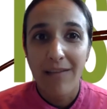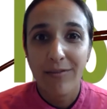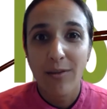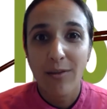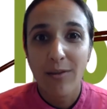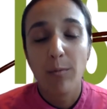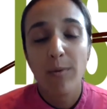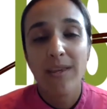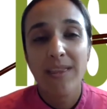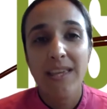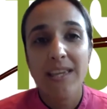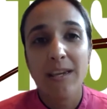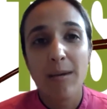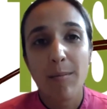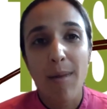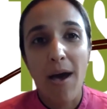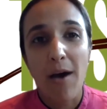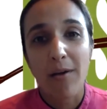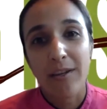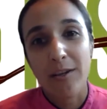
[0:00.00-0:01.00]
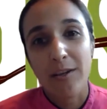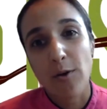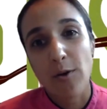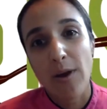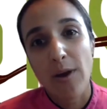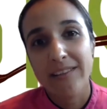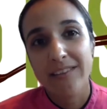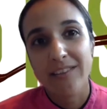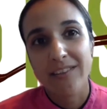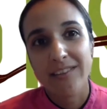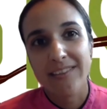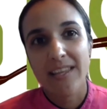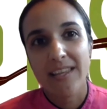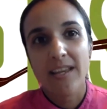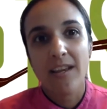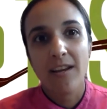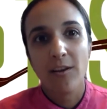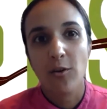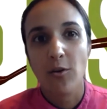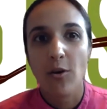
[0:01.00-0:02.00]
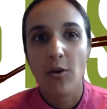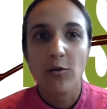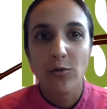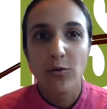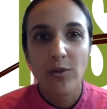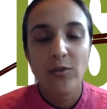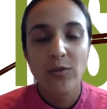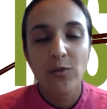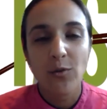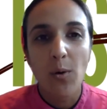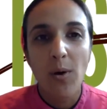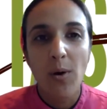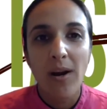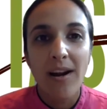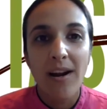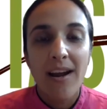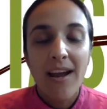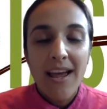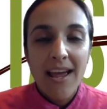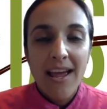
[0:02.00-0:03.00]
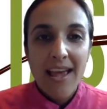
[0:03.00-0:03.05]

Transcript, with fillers: So when we think about like grains just sitting in a grocery store,